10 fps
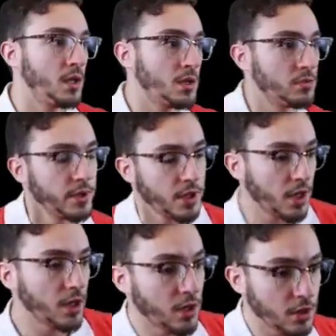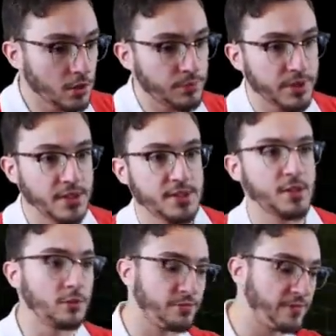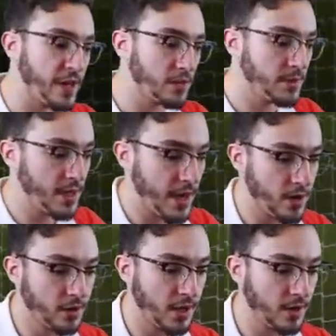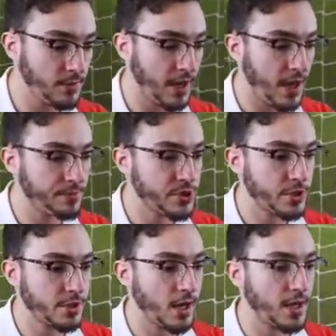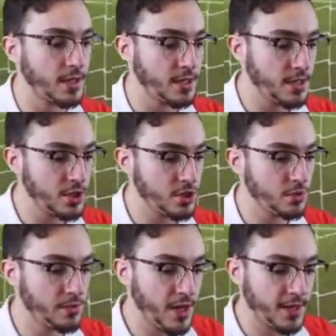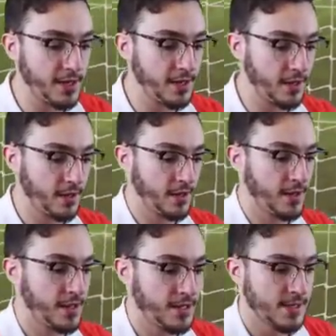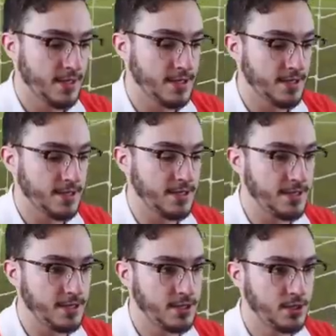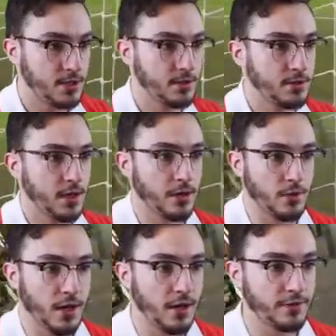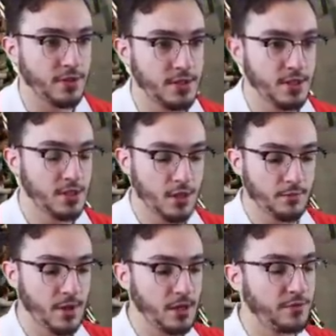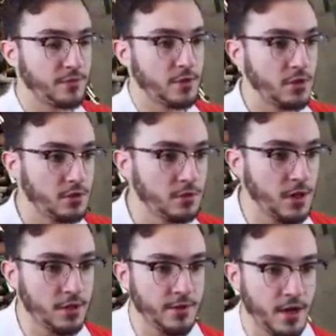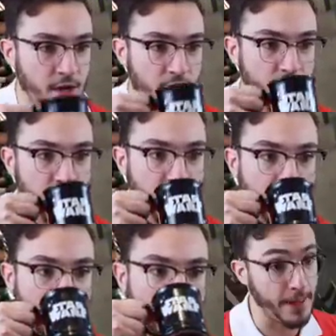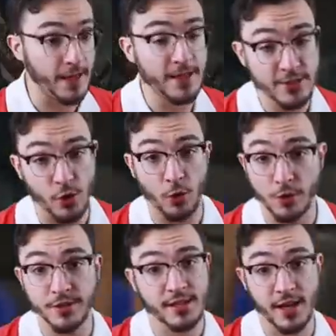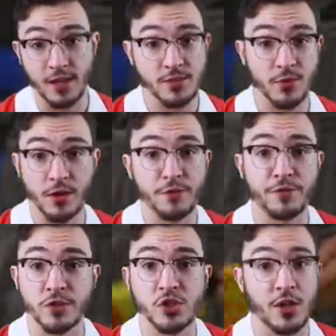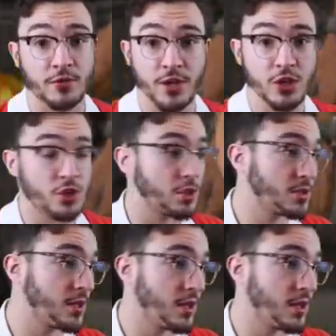Here we go. Please don't fail me now, game capture. I need you, buddy. I need you. I don't want to have to dish out money for a new one right now. It is old as hell. It's one of the first generation